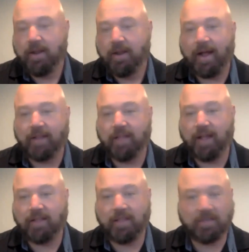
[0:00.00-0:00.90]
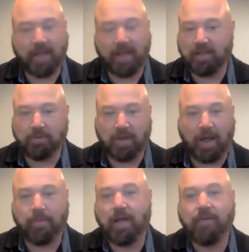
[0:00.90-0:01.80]
at the exact same
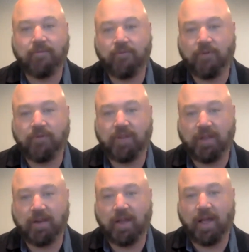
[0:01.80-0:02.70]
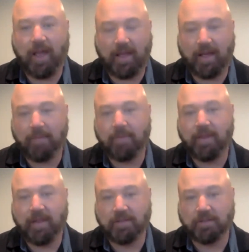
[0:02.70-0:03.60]
time, 11:15 a.m.
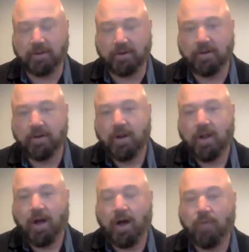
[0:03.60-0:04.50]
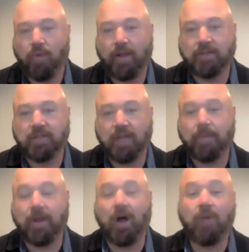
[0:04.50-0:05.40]
Eastern on Wednesday,
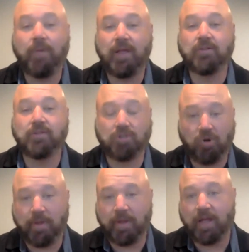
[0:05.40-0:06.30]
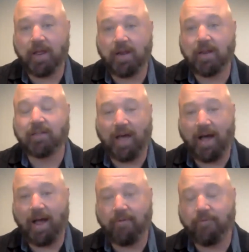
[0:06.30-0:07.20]
but I'll be zooming in
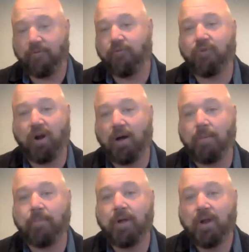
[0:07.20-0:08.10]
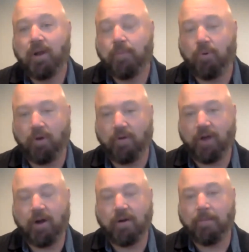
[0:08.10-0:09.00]
live from Puerto
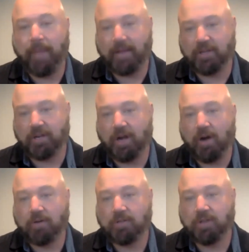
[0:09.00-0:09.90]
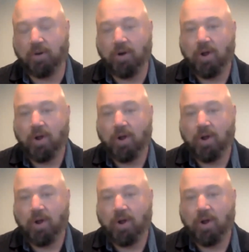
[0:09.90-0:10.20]
Vallarta, Mexico. So